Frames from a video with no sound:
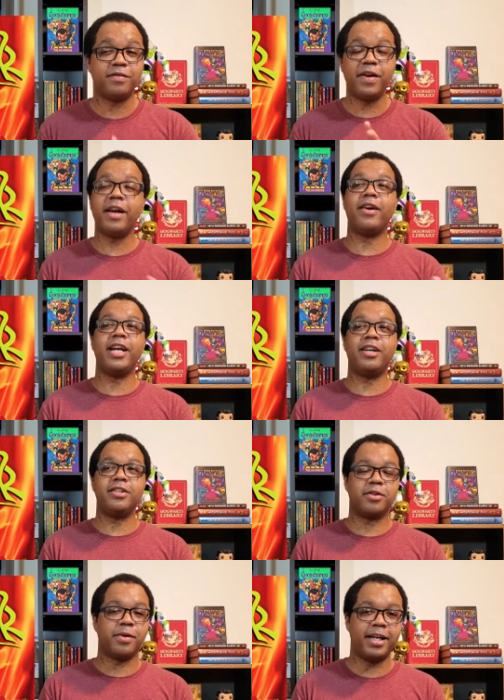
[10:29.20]
very
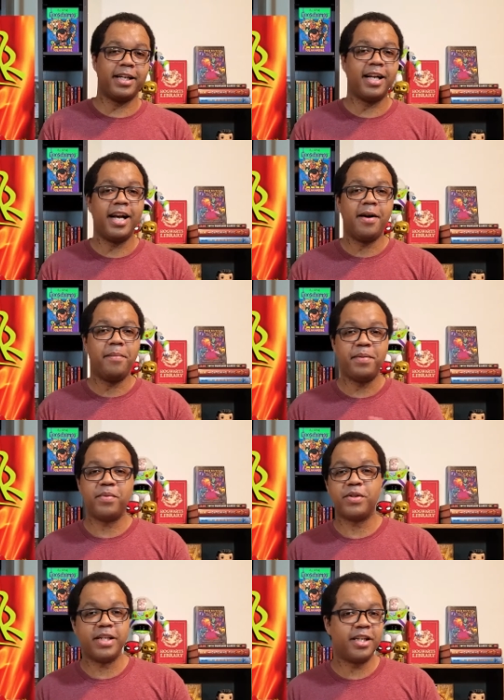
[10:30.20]
underrated.
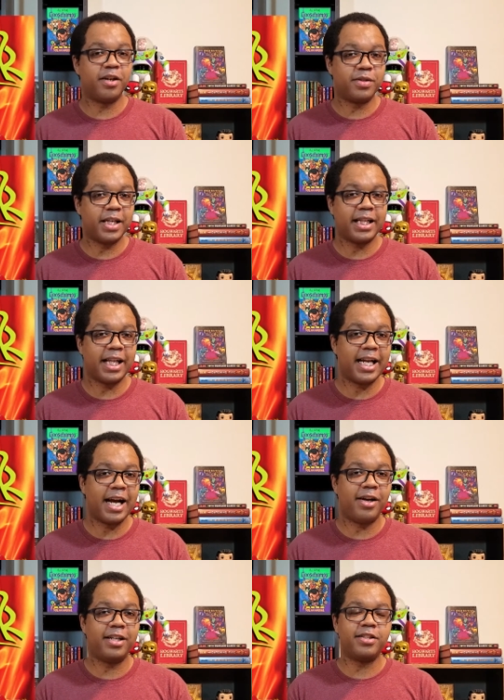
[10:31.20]
People need to go check that out.